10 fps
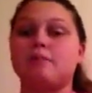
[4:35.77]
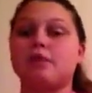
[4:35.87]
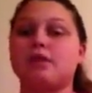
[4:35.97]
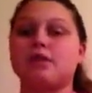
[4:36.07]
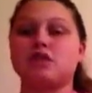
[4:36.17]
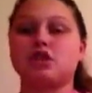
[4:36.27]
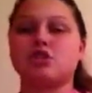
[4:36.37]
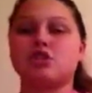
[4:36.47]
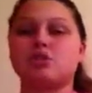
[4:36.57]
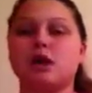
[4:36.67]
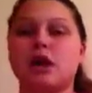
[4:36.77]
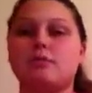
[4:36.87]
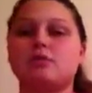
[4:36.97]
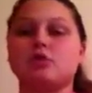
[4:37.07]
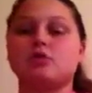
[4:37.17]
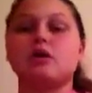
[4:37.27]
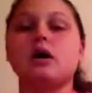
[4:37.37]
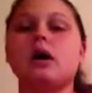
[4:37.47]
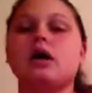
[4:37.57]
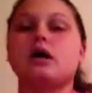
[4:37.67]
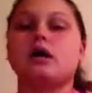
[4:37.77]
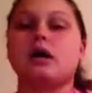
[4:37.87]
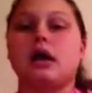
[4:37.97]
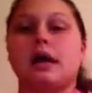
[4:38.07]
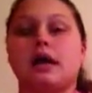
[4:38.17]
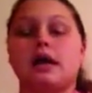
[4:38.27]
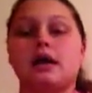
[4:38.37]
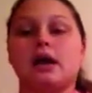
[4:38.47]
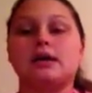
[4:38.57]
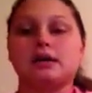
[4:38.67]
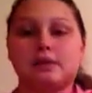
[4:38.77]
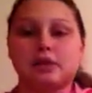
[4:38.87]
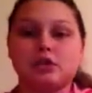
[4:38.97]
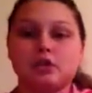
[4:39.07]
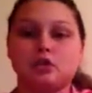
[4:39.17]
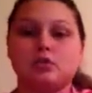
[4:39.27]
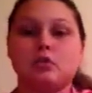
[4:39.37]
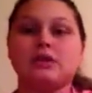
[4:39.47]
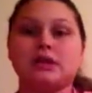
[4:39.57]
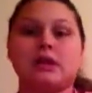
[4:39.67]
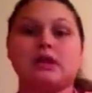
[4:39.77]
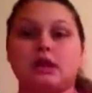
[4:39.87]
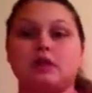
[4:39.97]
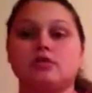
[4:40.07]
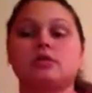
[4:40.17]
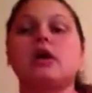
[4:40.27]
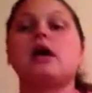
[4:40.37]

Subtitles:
This should store up to, and not limited to, 10 years.